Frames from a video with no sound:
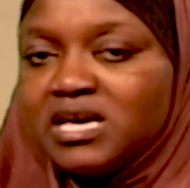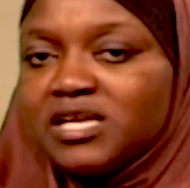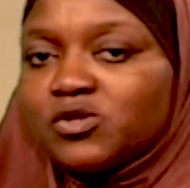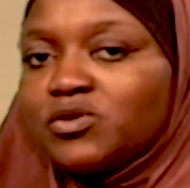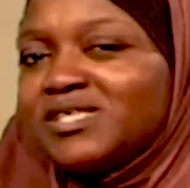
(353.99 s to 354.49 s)

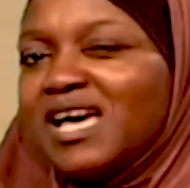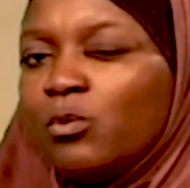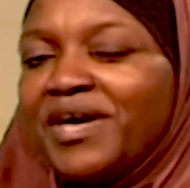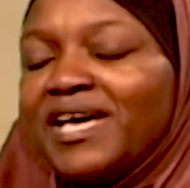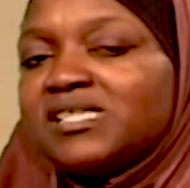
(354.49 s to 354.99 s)
So those are
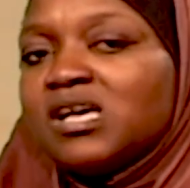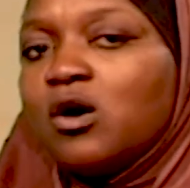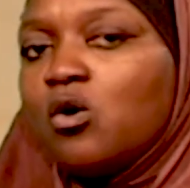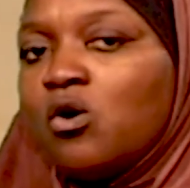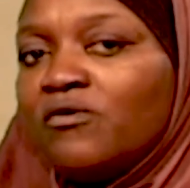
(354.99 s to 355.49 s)
ways
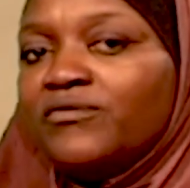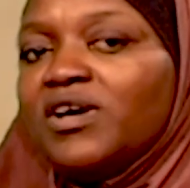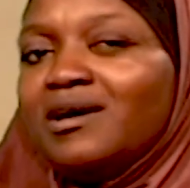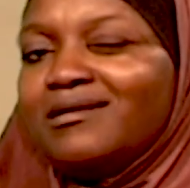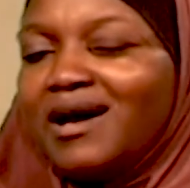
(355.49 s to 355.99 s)
of
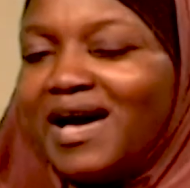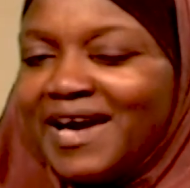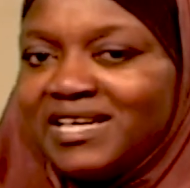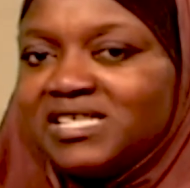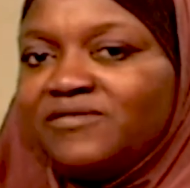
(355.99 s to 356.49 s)

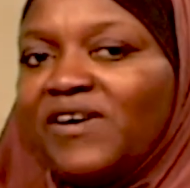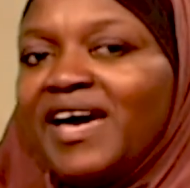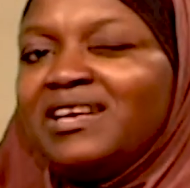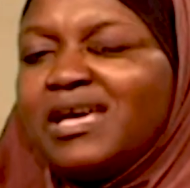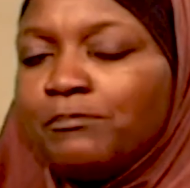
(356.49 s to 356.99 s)

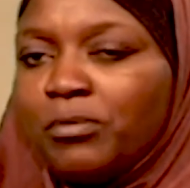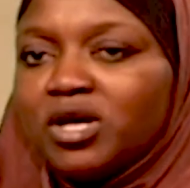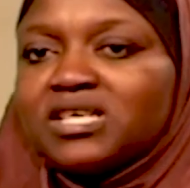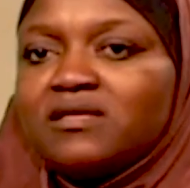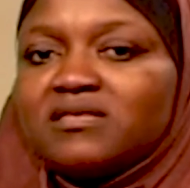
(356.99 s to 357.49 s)
identifying
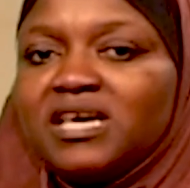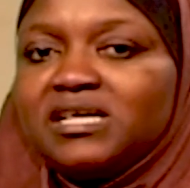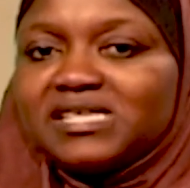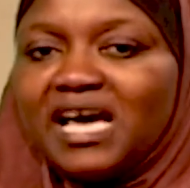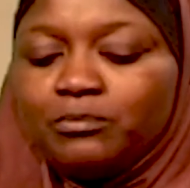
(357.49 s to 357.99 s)
important
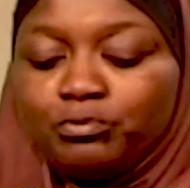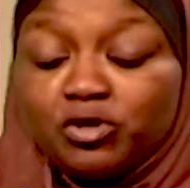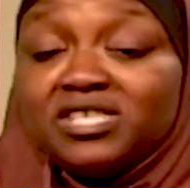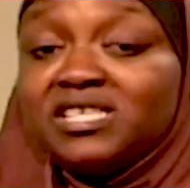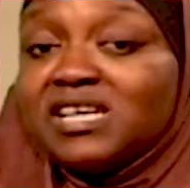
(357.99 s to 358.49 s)
things and
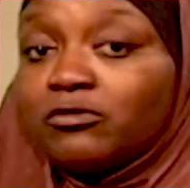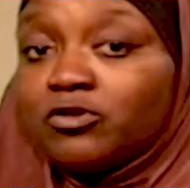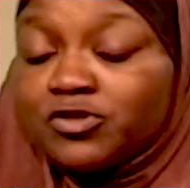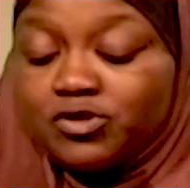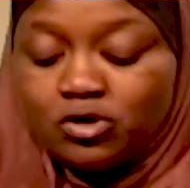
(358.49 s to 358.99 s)
putting it
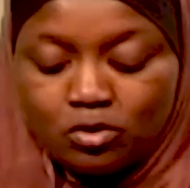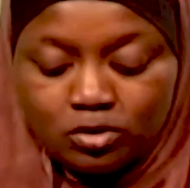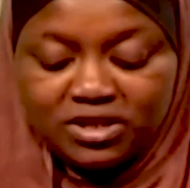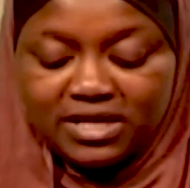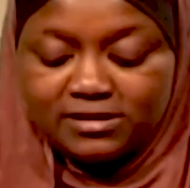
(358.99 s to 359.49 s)
across to your
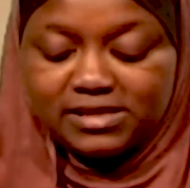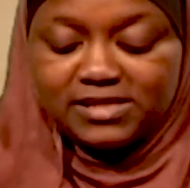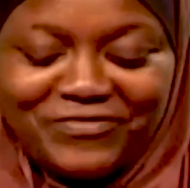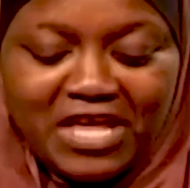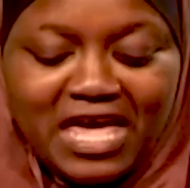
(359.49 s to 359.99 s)
audience.